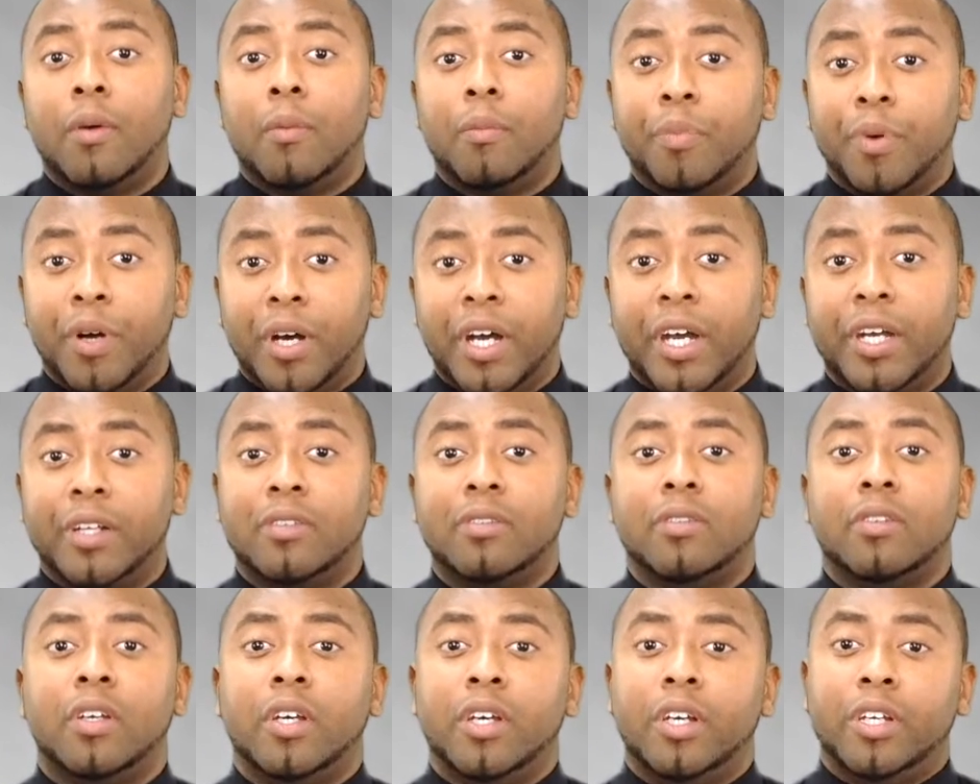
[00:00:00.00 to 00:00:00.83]
But
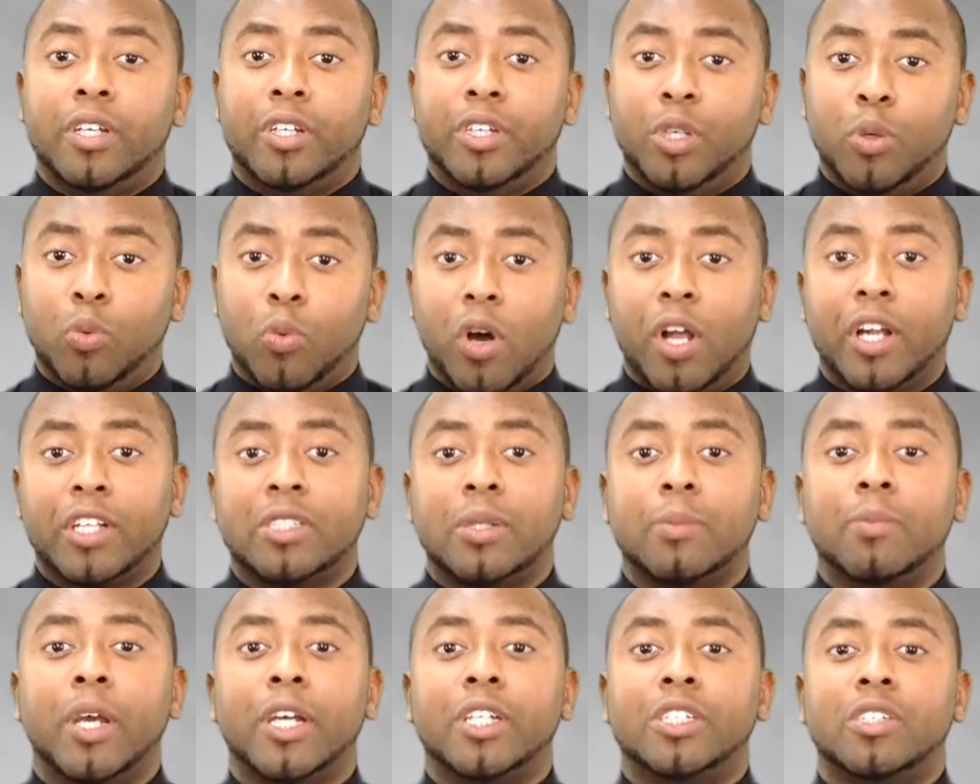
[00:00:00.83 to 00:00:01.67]
you wanted
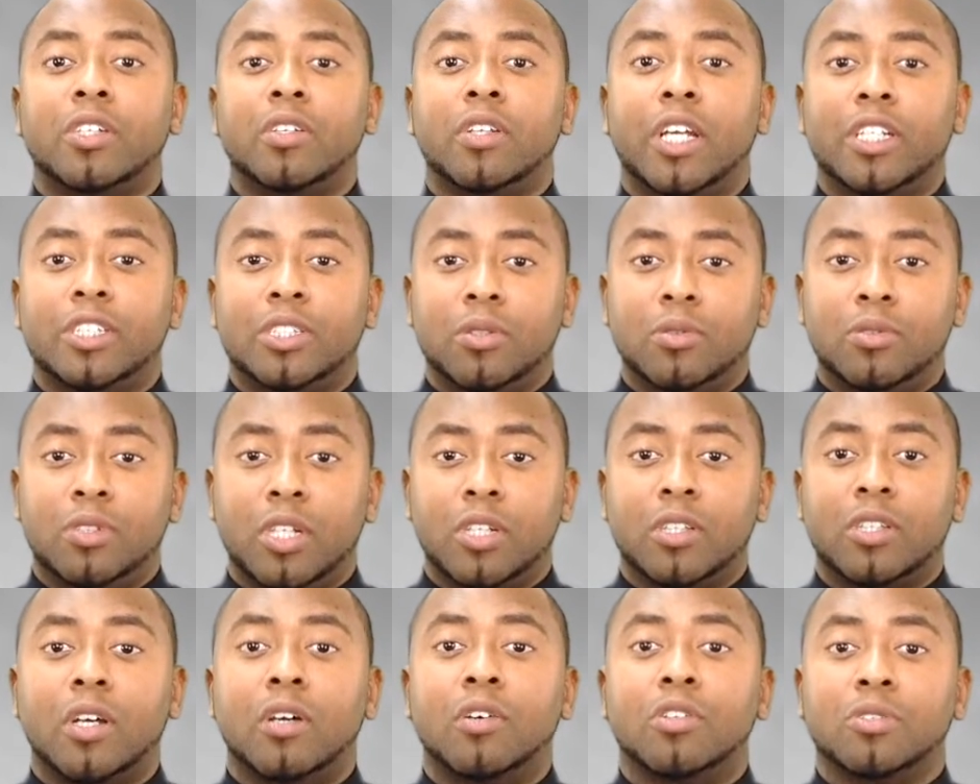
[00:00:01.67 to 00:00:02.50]
to make sure that you
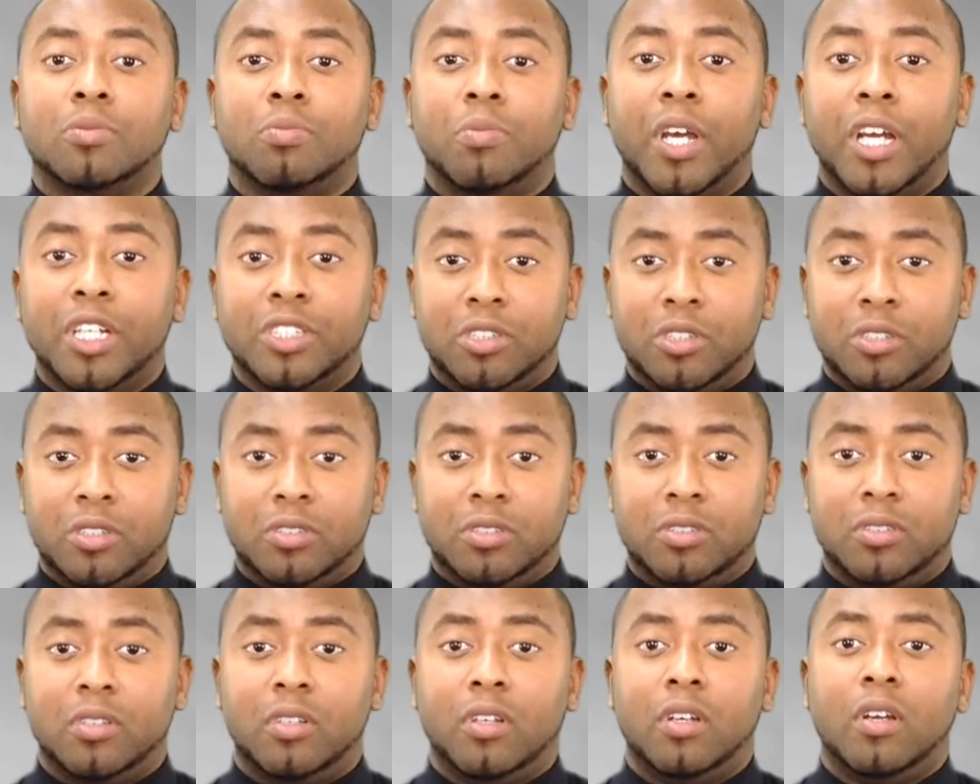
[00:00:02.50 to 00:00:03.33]
took those
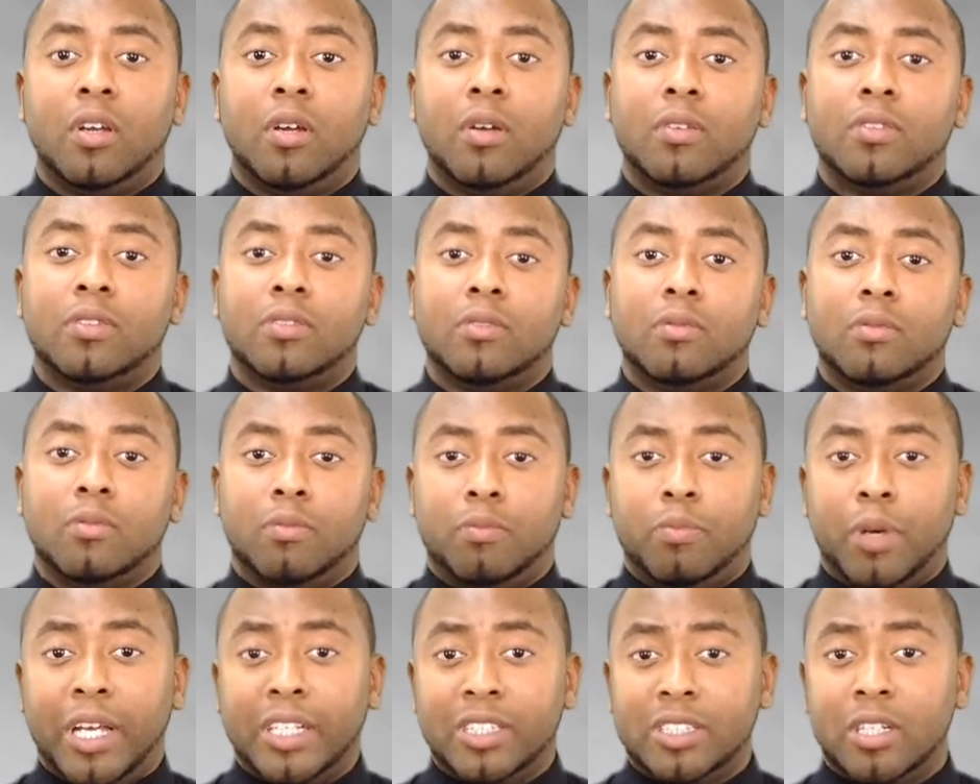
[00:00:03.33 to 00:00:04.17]
measures.
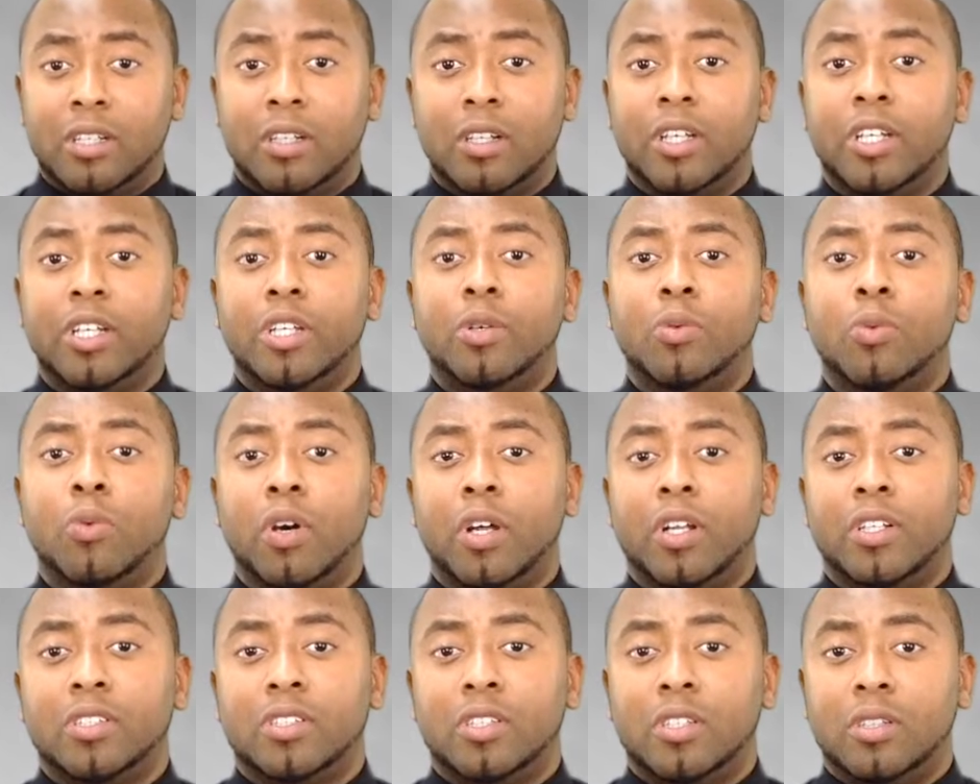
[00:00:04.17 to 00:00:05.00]
Basically, you
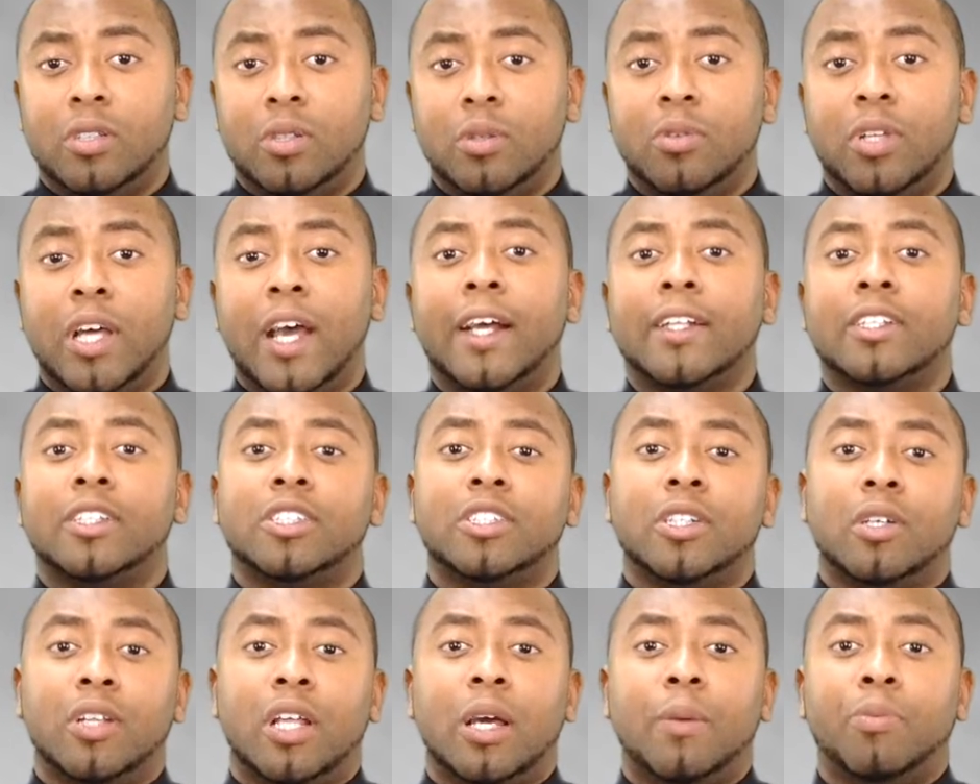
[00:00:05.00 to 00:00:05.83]
wanted to do that to
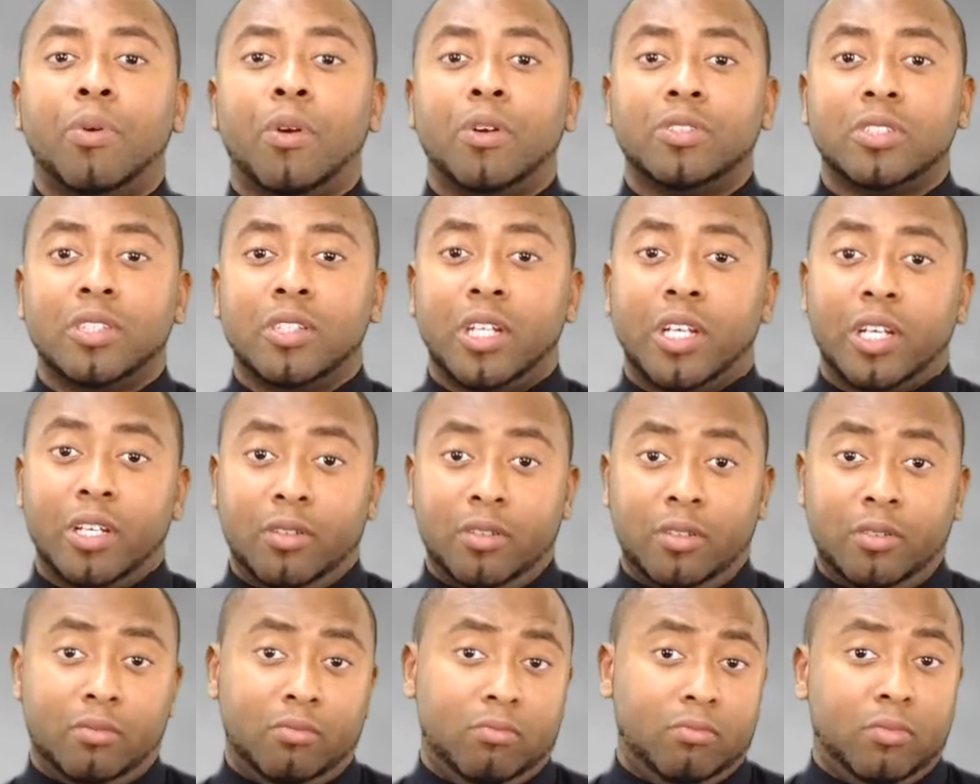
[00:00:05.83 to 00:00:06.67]
show that person that
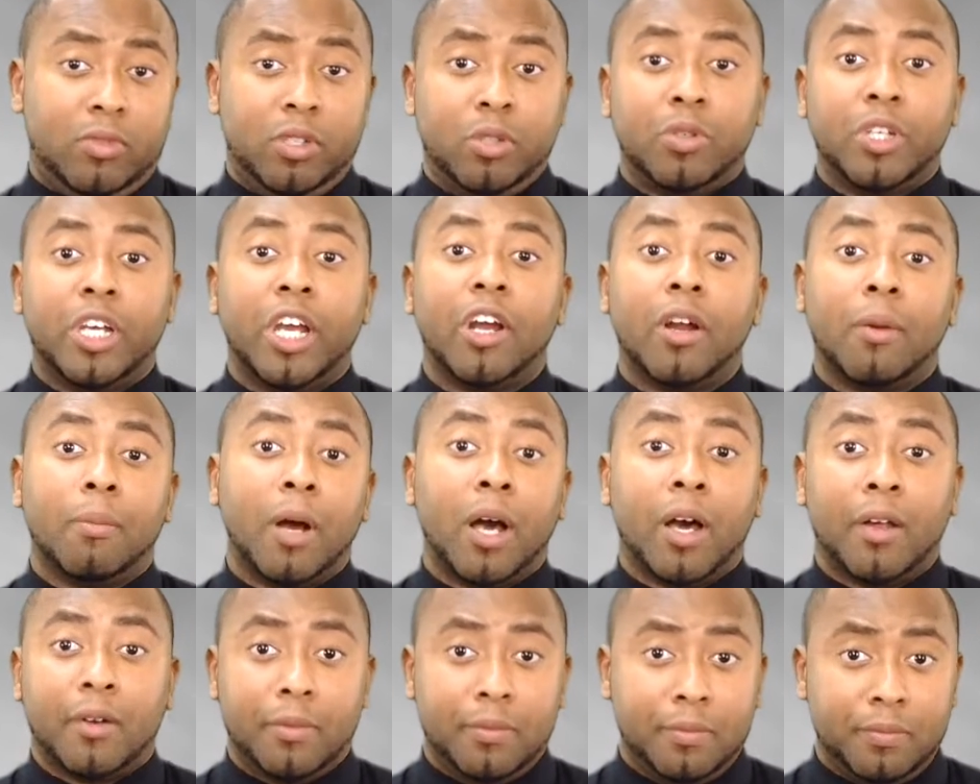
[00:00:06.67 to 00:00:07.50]
you care
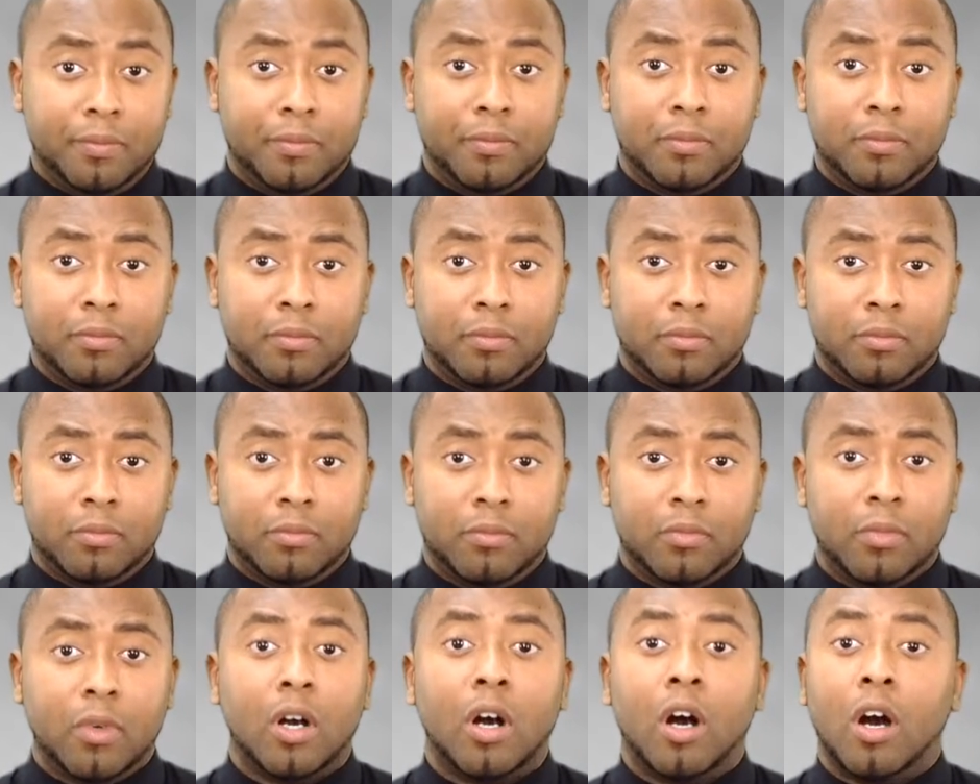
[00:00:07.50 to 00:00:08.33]
about them.
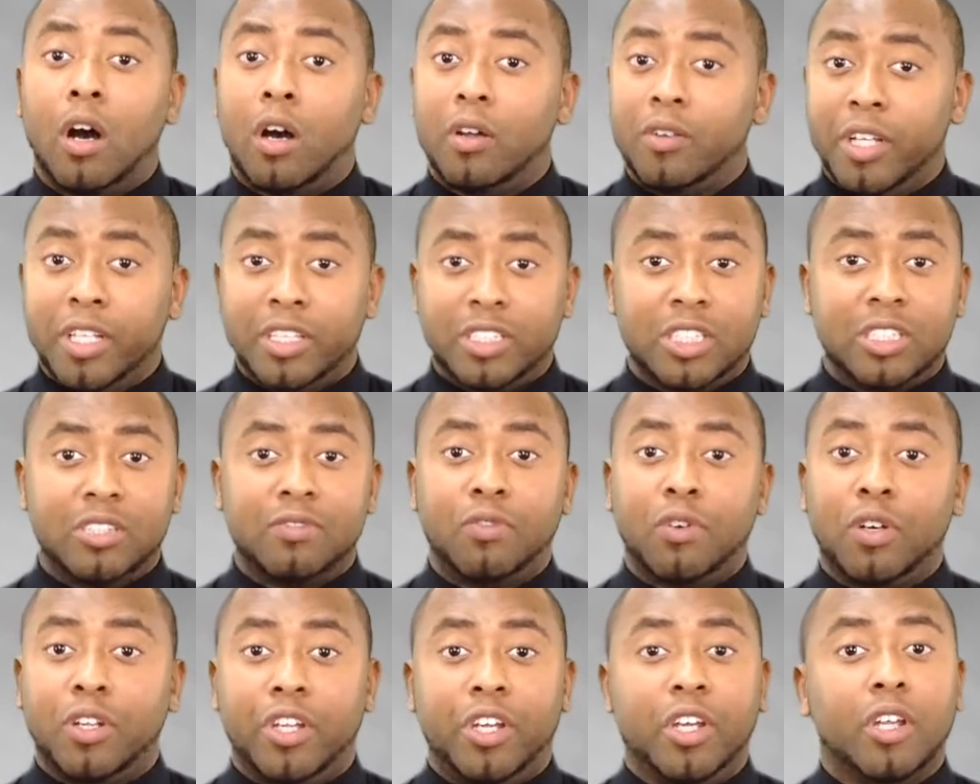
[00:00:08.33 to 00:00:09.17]
All this is
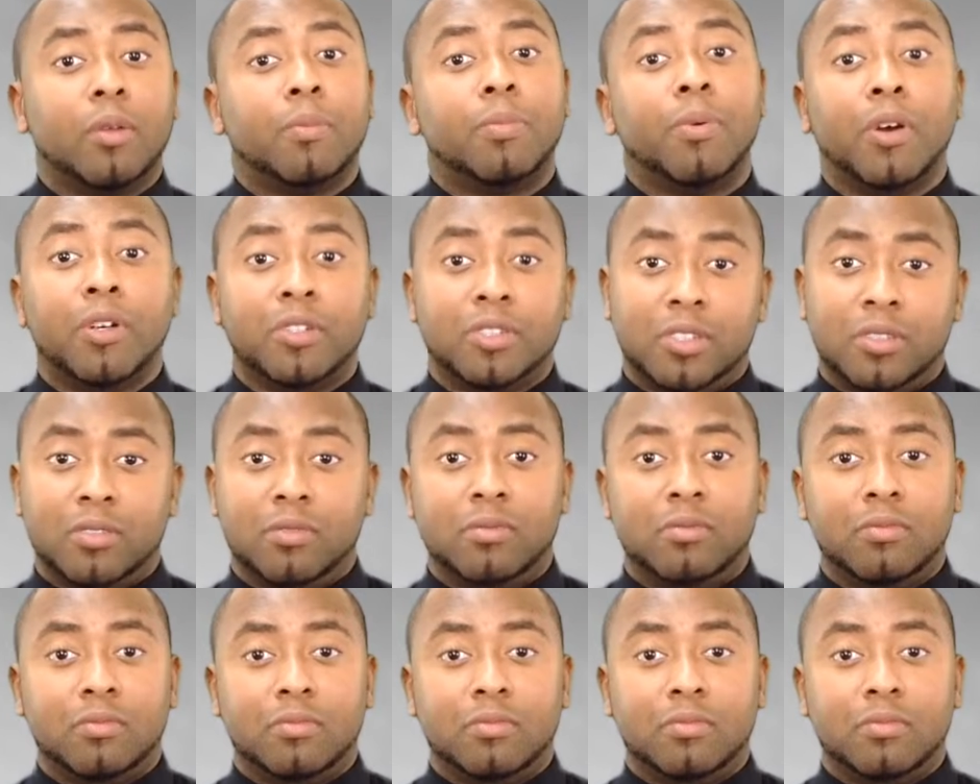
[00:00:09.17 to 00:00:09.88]
for the other person.